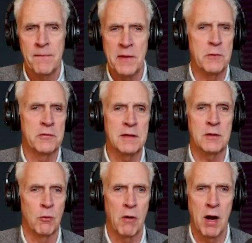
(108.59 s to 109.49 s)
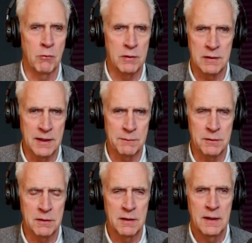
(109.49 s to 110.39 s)
And there's nothing wrong with
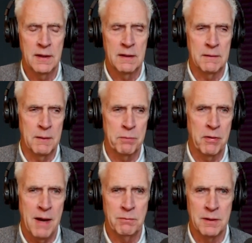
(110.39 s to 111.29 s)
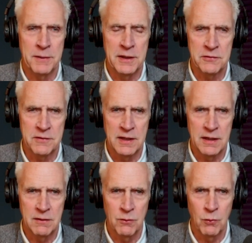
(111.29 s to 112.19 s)
labor. The problem is that